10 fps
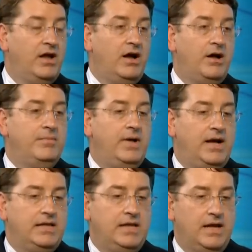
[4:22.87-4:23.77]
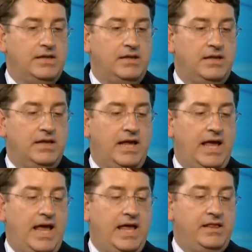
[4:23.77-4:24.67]

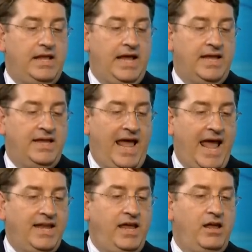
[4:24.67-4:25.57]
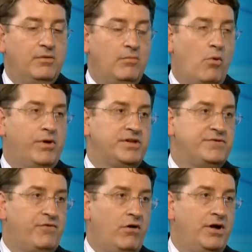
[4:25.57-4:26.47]
In any mortgage
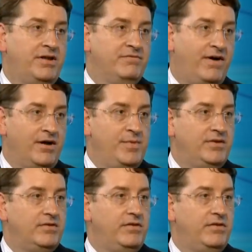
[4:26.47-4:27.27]
fraud environment,